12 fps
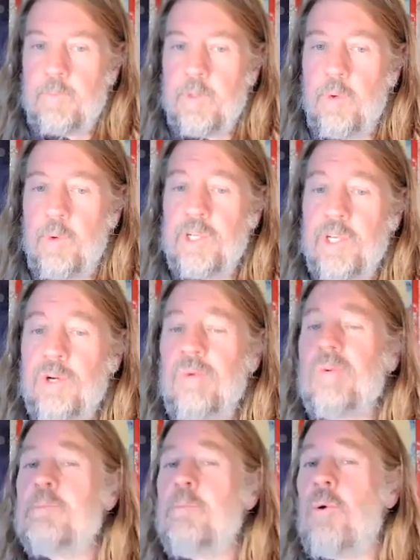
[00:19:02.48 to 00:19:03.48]
what Jung
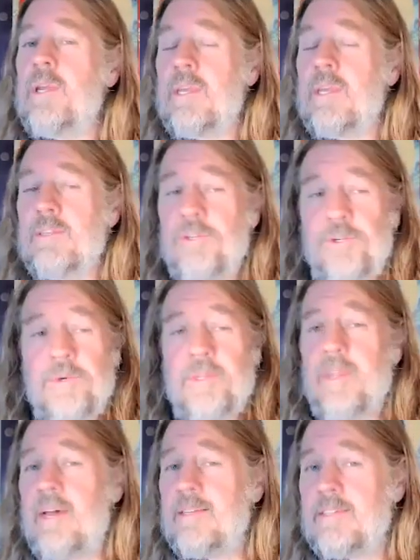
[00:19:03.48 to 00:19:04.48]
was pointing to
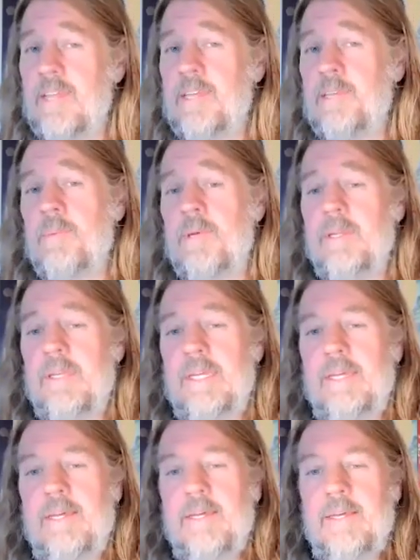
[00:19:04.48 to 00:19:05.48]
in that statement,
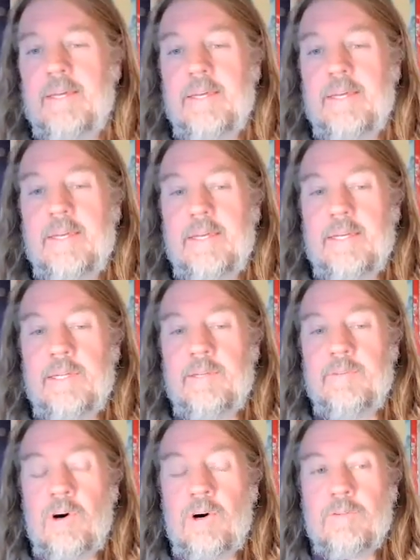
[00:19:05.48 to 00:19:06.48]

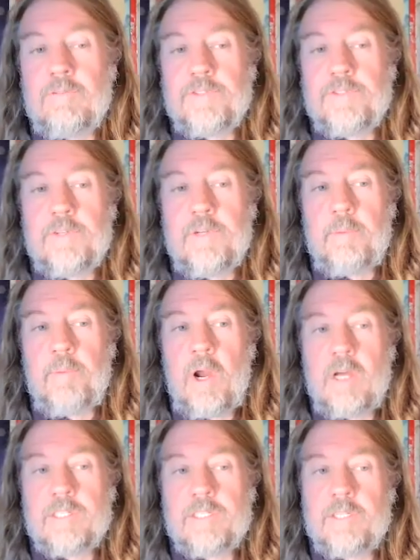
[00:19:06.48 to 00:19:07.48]
involves a
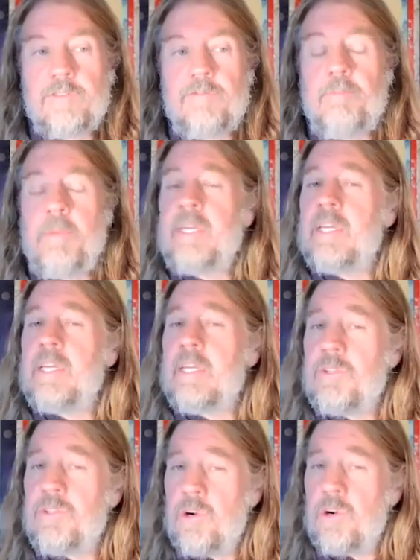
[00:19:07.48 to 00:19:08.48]
process of
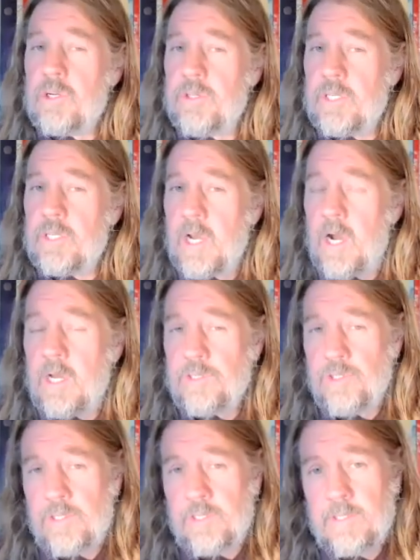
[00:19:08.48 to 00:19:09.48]
making the darkness
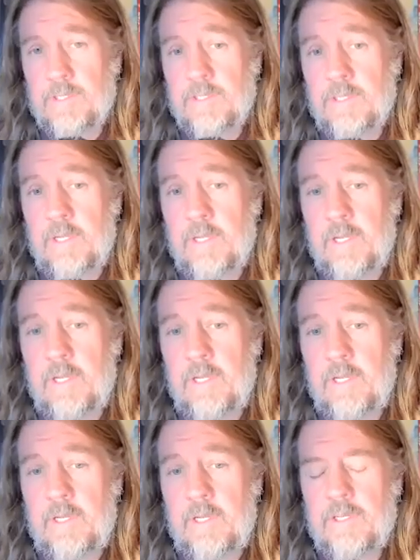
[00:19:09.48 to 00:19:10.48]
conscious,
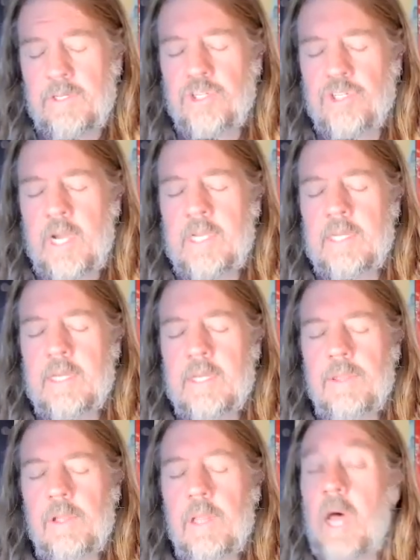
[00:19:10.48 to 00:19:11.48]

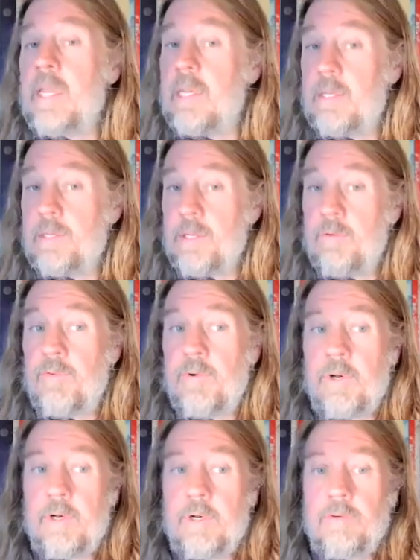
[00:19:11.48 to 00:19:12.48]
shining the light of
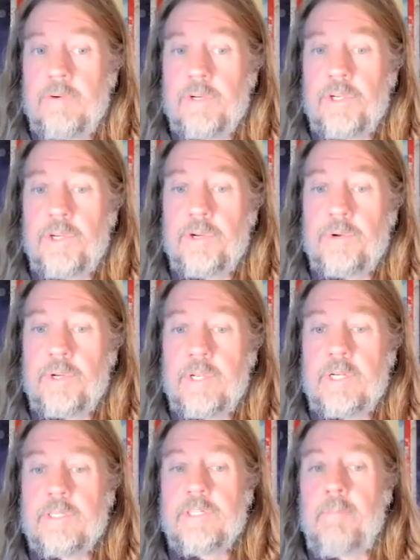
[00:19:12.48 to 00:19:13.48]
a
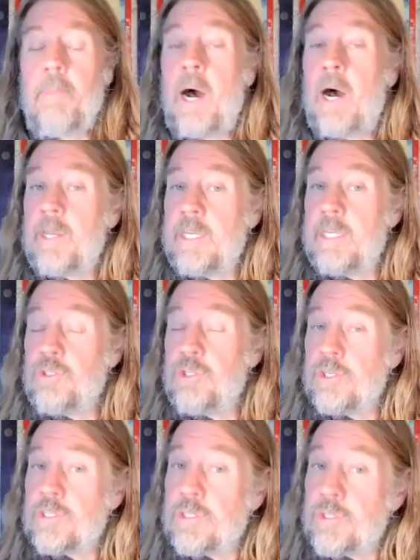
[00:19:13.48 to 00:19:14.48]
curious, embodied,
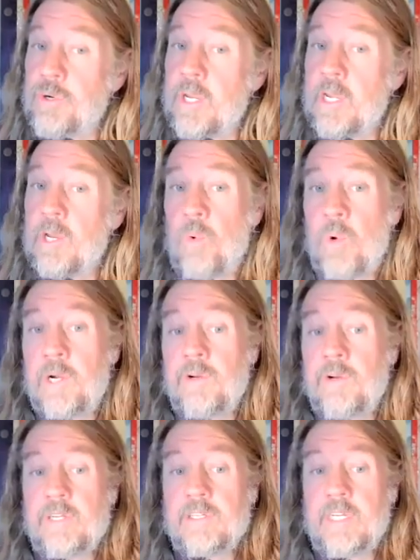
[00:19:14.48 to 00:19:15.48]
discerning
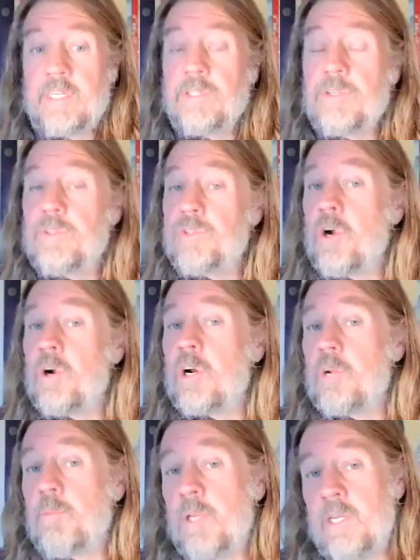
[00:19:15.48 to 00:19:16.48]
awareness into the
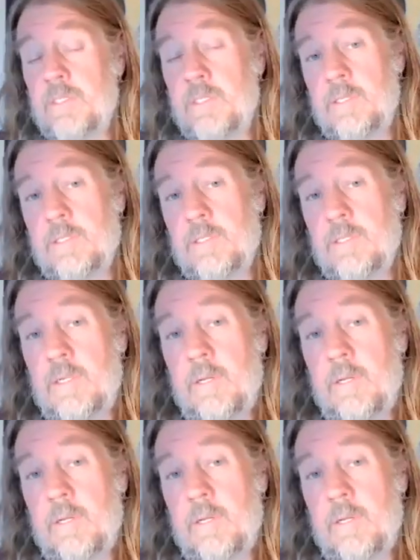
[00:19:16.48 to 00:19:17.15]
dark places,